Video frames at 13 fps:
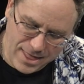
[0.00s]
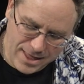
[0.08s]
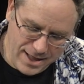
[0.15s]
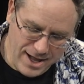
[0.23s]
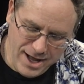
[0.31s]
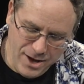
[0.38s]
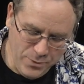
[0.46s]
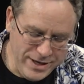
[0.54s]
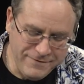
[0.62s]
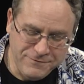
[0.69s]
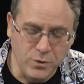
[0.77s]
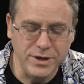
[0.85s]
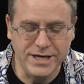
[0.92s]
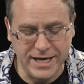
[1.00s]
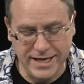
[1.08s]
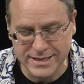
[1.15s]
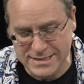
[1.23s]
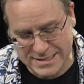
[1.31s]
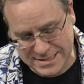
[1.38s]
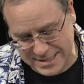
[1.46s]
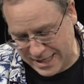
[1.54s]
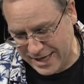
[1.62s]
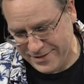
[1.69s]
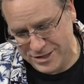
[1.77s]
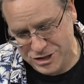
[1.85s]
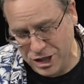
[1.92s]
had 40 kids.
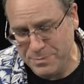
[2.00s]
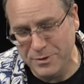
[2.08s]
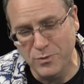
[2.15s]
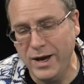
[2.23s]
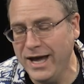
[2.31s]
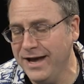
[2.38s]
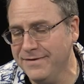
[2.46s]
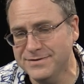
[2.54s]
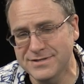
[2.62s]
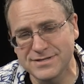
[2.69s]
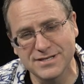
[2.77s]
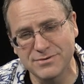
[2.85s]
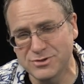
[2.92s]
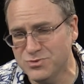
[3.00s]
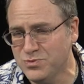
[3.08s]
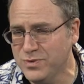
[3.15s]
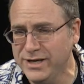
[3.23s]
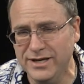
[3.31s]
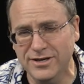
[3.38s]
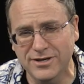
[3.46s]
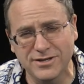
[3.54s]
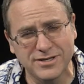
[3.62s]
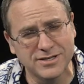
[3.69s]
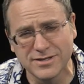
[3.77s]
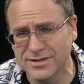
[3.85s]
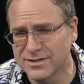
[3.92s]
They showed up in waves. It was
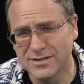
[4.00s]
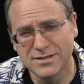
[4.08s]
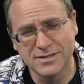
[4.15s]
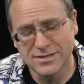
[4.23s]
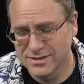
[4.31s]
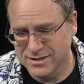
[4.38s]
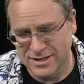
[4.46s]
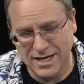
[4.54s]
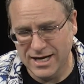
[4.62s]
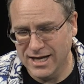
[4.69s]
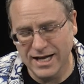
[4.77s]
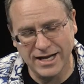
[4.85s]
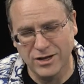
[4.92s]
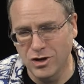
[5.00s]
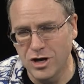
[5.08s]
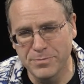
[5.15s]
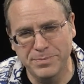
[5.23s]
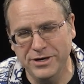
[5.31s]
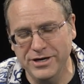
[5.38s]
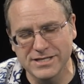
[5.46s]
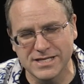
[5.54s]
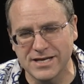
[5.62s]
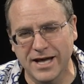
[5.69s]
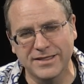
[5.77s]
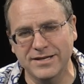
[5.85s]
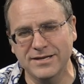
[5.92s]
weird, like long periods of
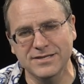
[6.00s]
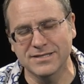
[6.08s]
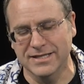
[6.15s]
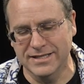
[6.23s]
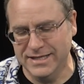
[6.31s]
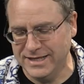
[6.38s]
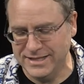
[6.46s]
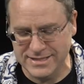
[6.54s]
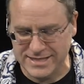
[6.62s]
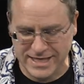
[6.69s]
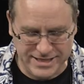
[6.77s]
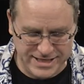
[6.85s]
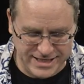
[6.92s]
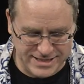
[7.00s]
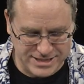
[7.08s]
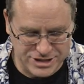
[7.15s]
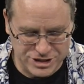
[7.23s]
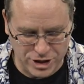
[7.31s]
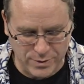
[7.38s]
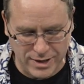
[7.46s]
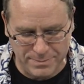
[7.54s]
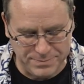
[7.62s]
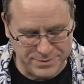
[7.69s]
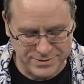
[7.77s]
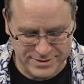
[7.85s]
nothing, and then 10 kids would show up.